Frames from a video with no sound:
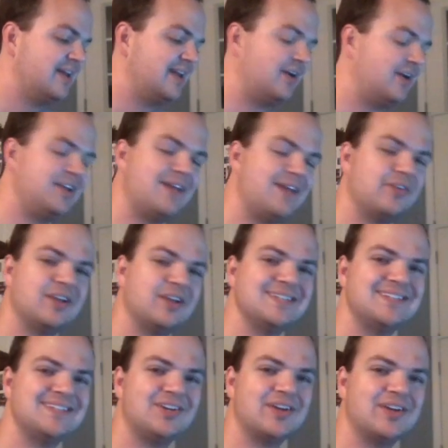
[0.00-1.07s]
Now, I never
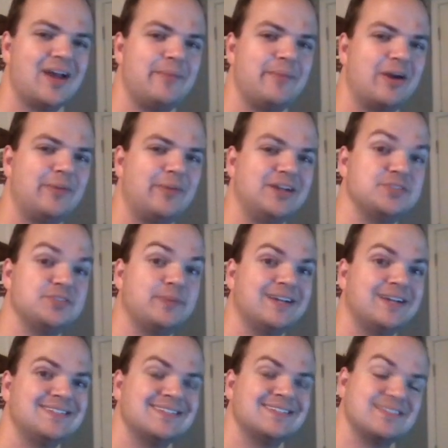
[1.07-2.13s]
considered Chimeramon just
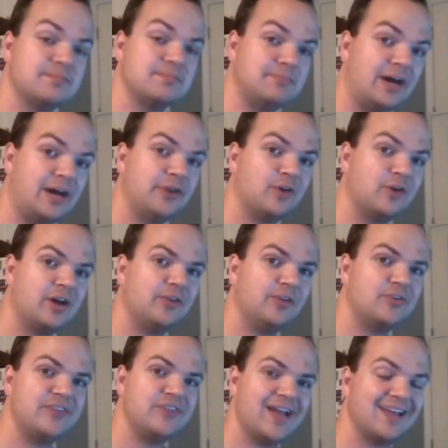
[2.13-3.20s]
because this is a
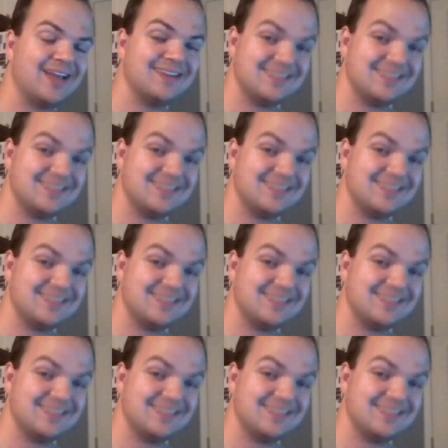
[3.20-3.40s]
monocolored deck.